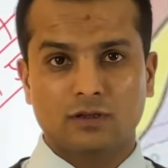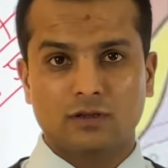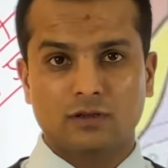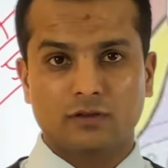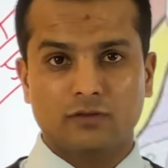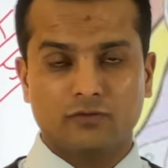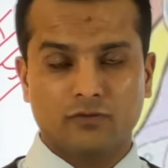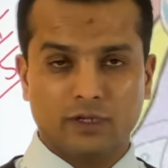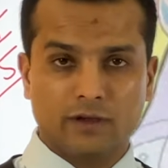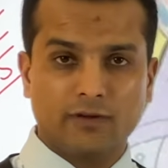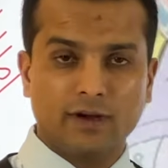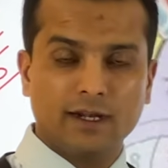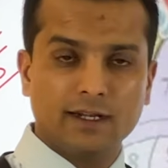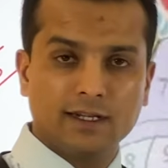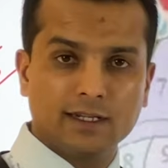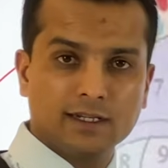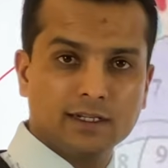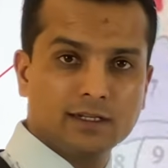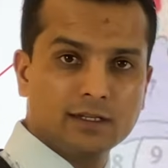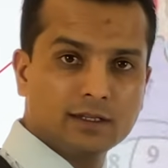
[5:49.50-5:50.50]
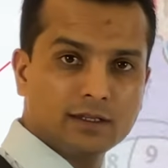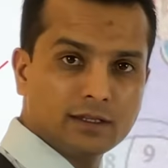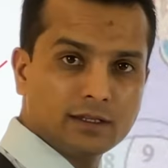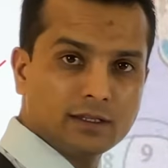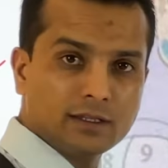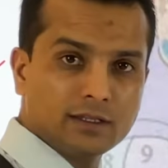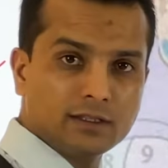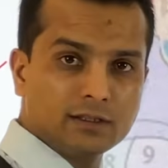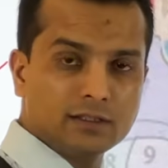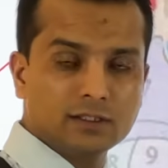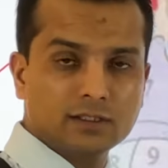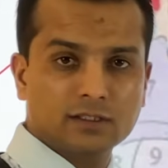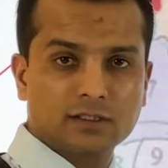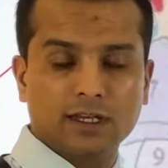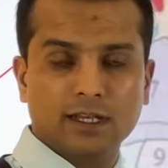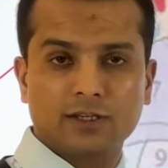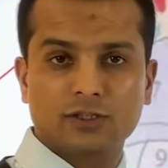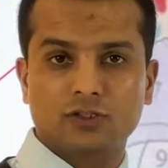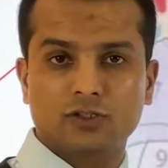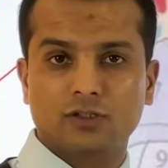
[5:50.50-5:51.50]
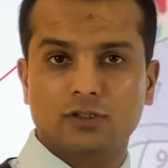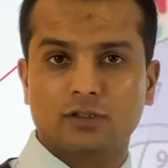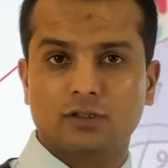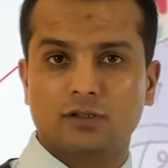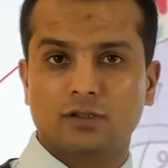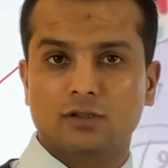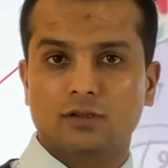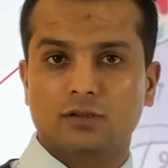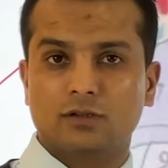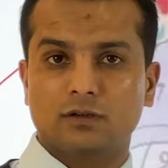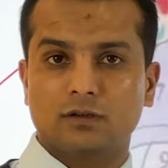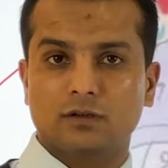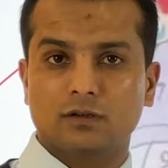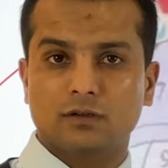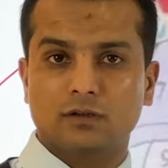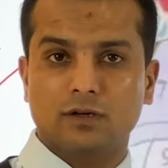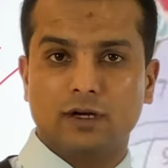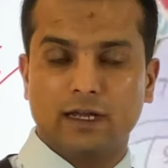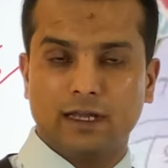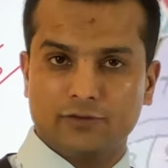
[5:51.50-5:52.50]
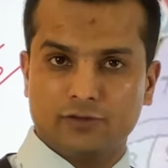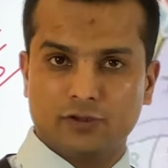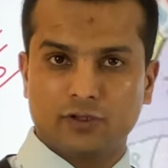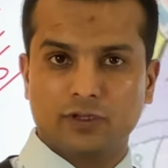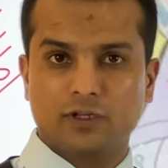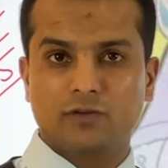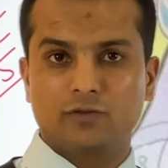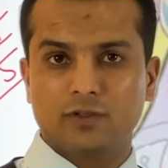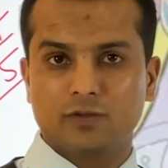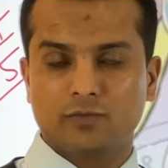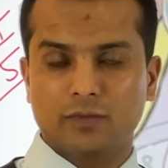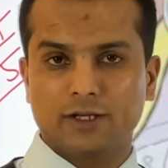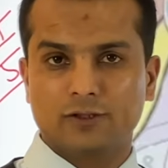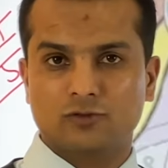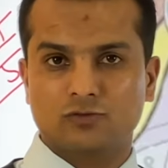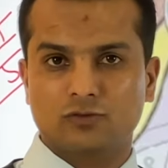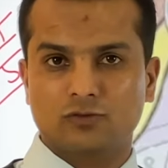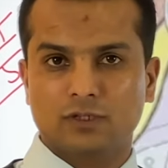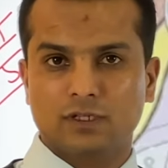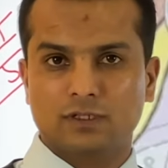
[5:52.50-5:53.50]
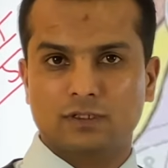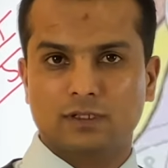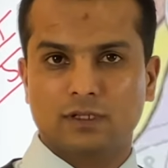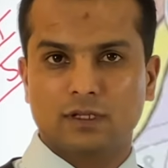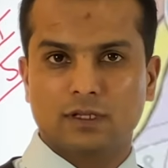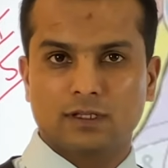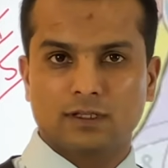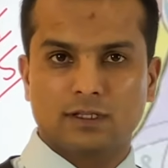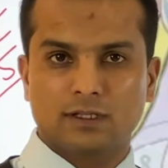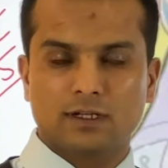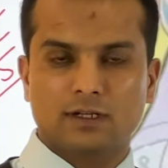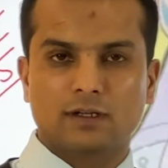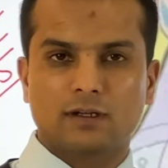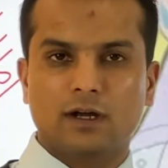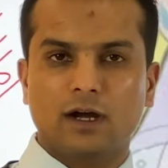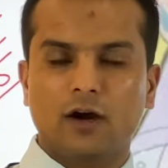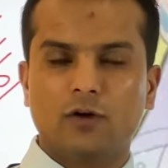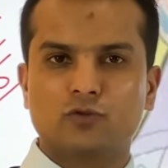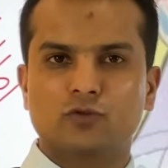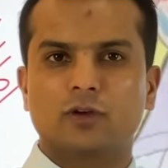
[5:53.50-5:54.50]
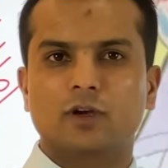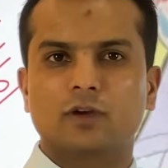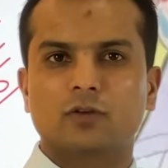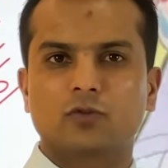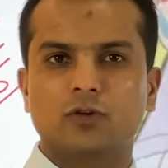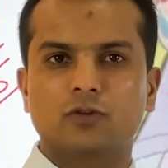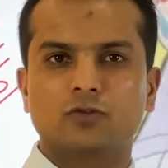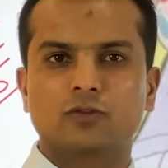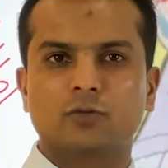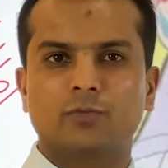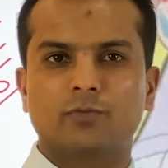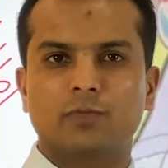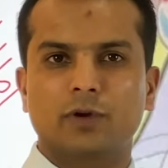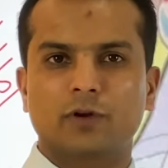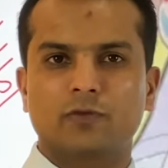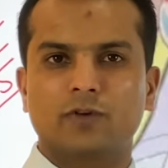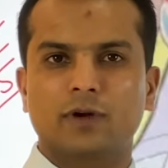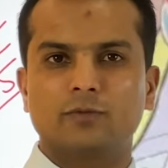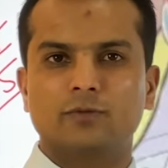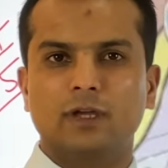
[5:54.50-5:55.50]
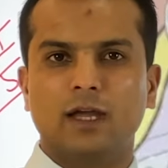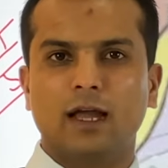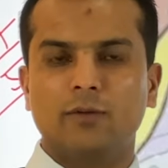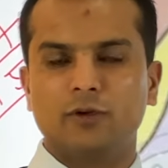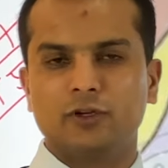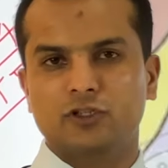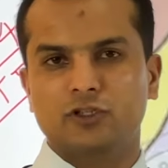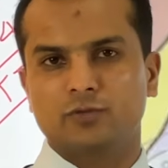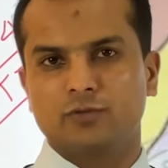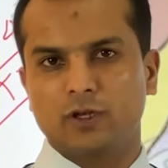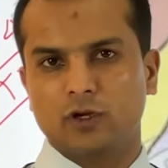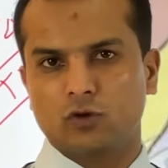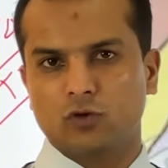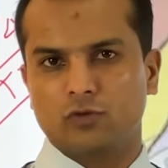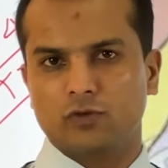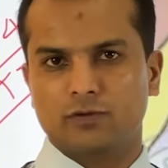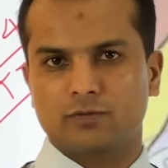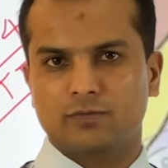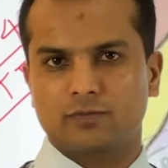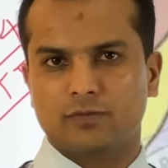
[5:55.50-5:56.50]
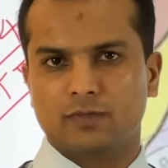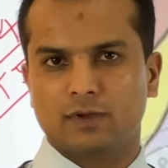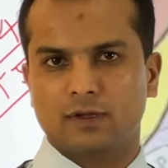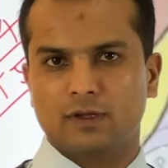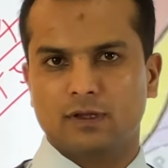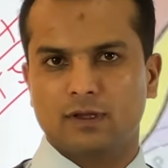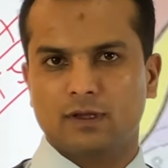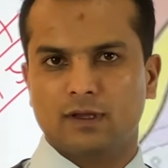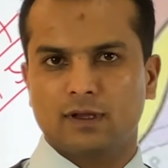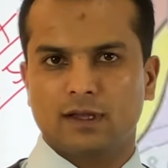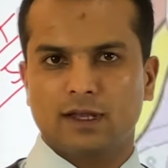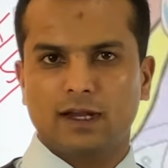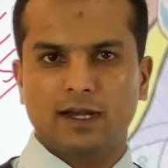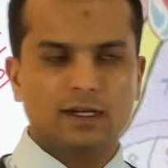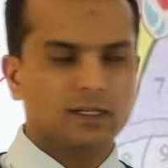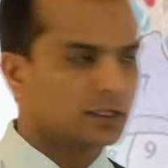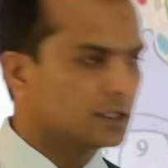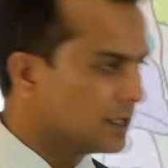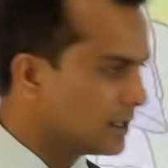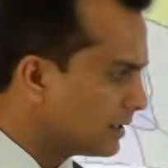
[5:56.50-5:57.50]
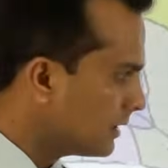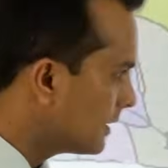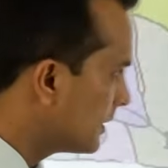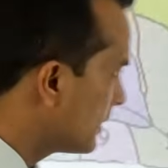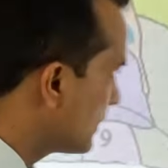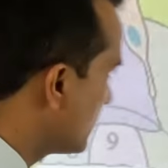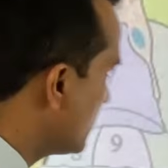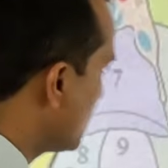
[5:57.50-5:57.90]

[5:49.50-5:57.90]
we have added in this lecture, I have shared with my students that how you are going to perform the Heimlich maneuver. And then the